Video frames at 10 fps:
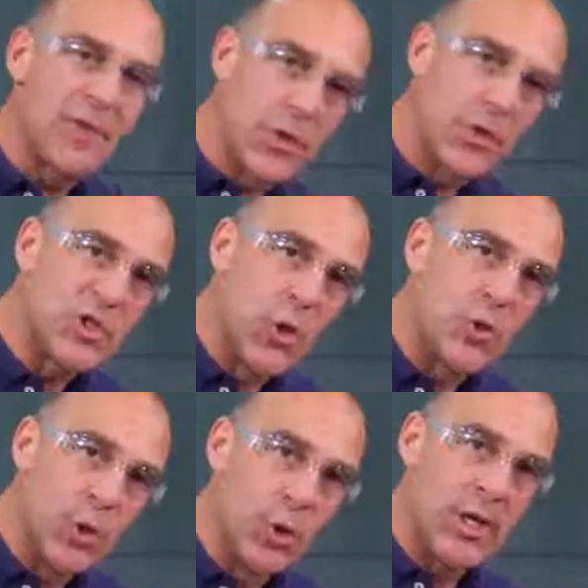do is go
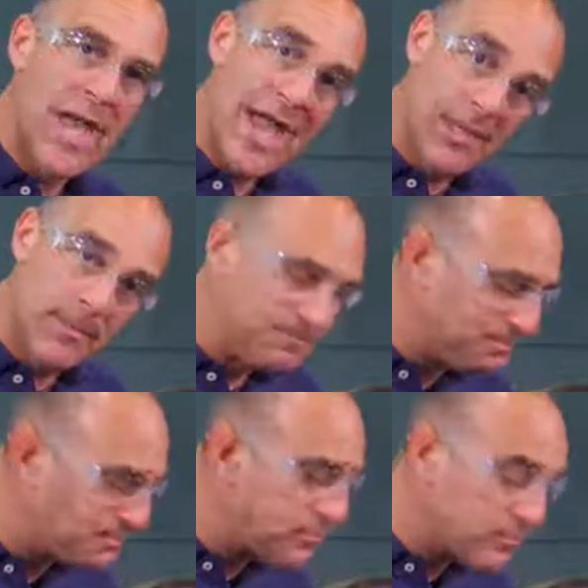through and edit
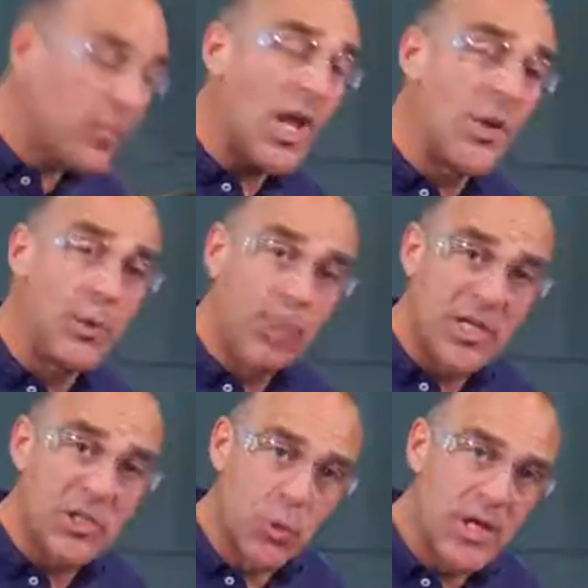and
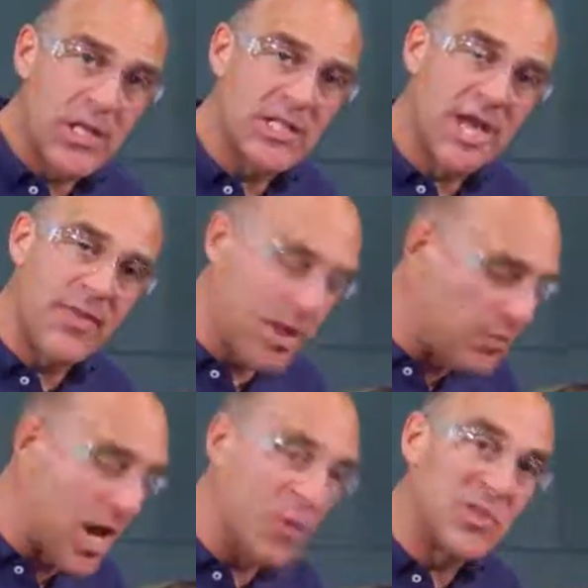replace the readings on that
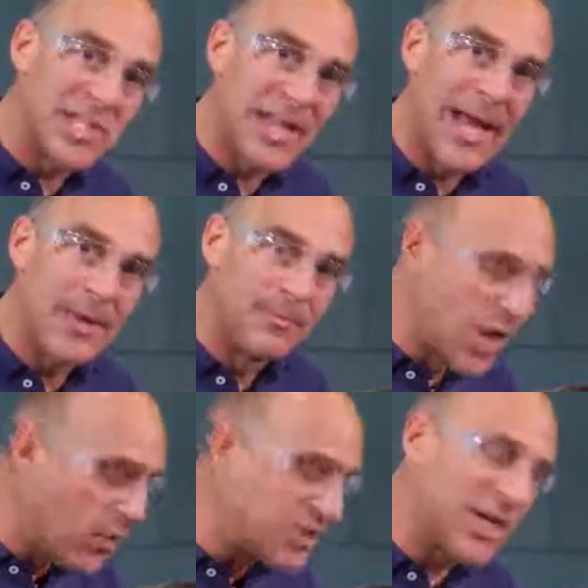round slot,
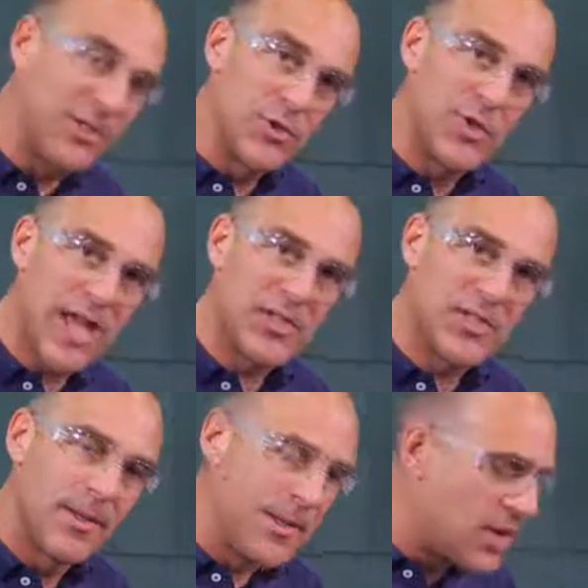which I'll do next.
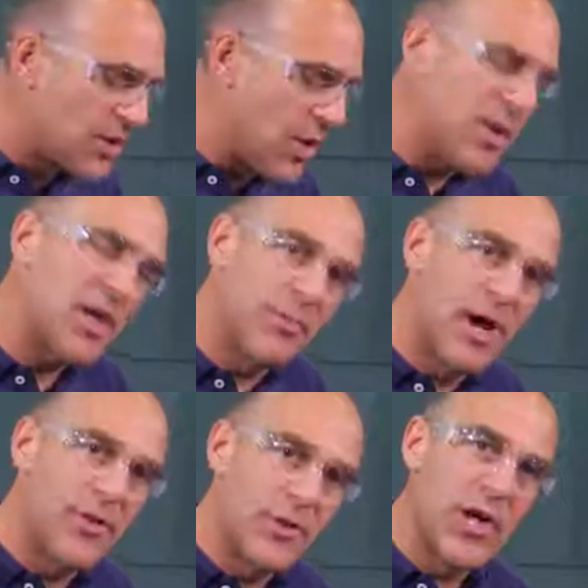So I'm not going to
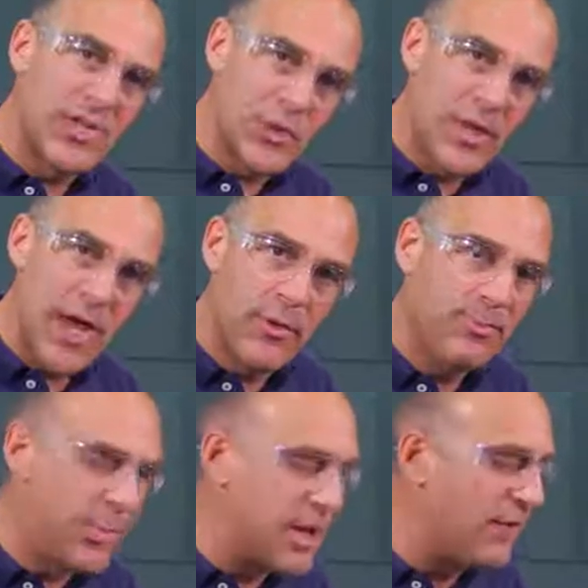bother you guys with that one,
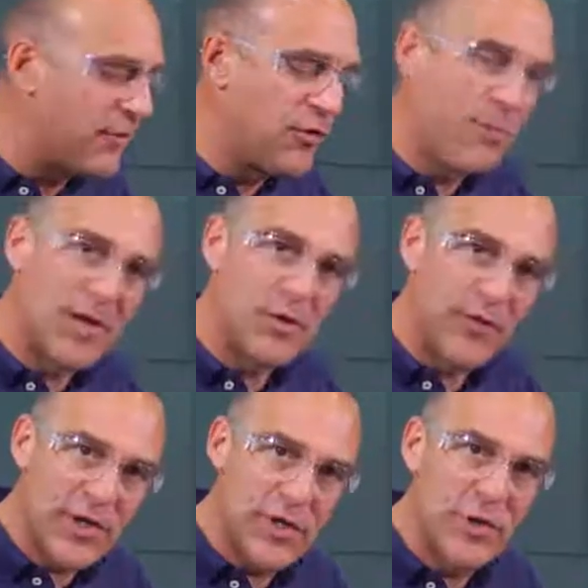but if you've measured
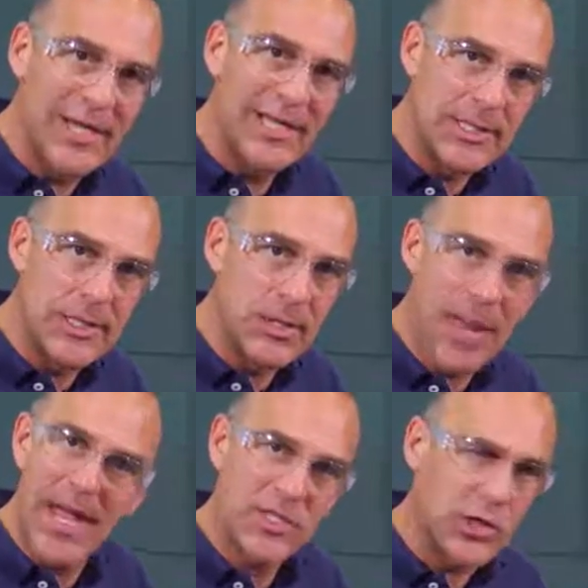fixtures like this in the
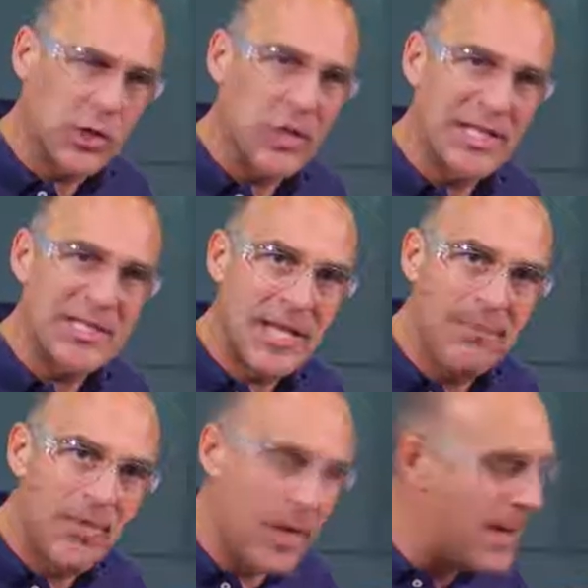past, you can do that same
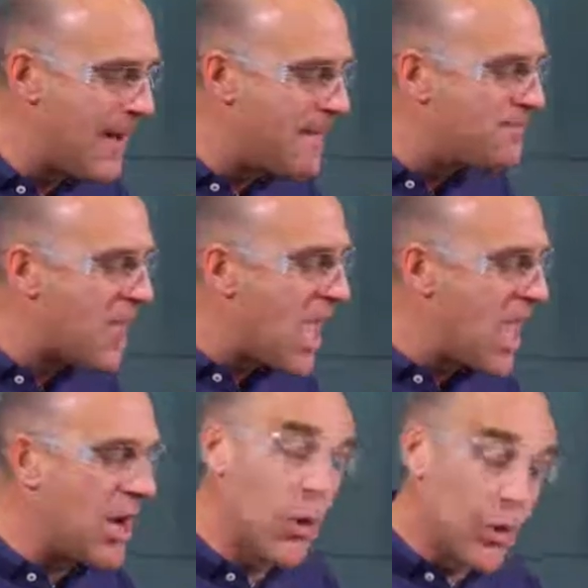thing. And
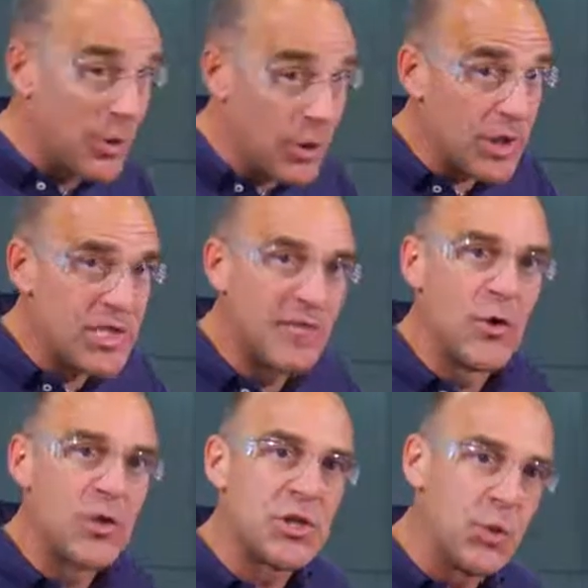it only works if
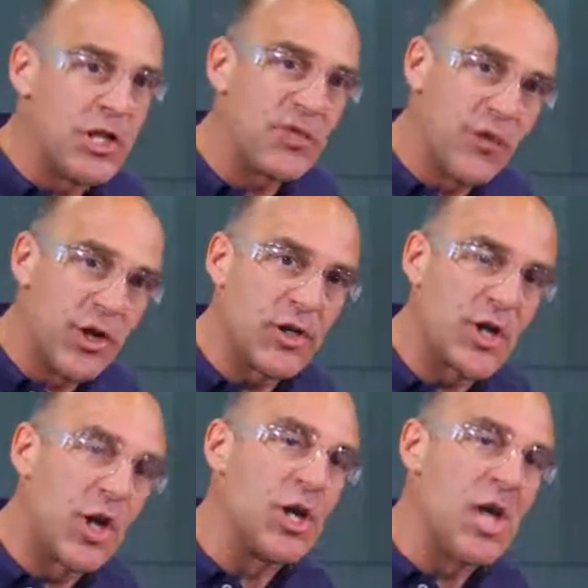those 3 spheres are
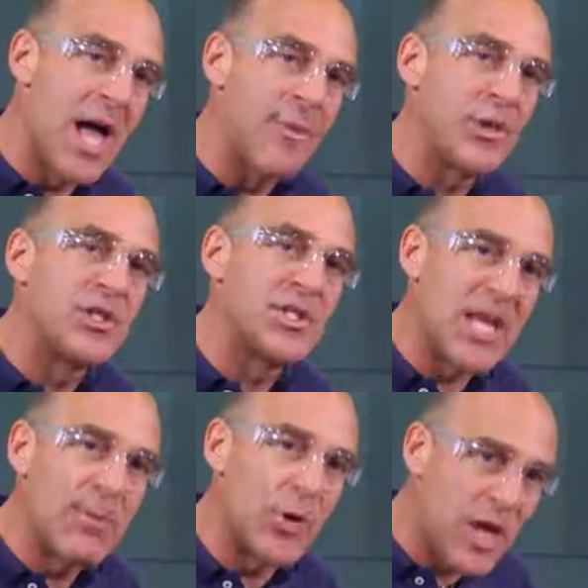in the nominal
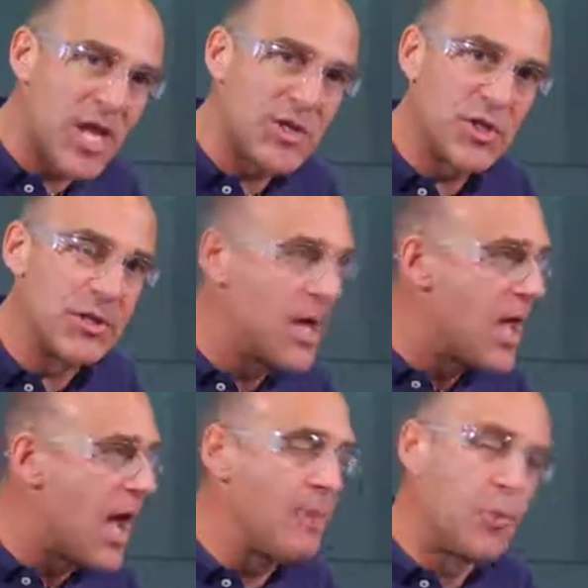same location
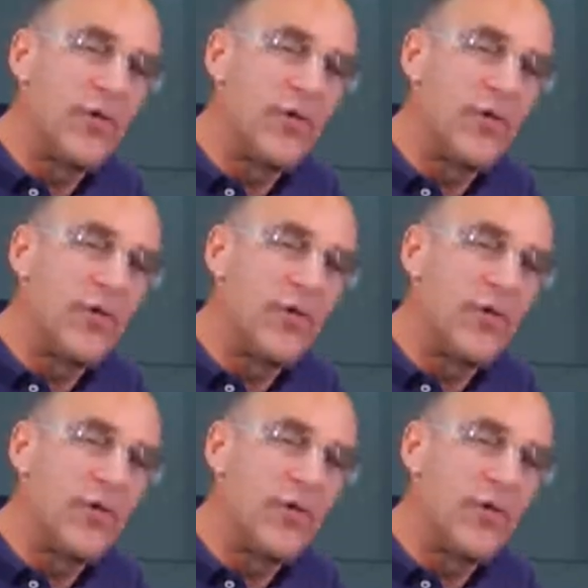on both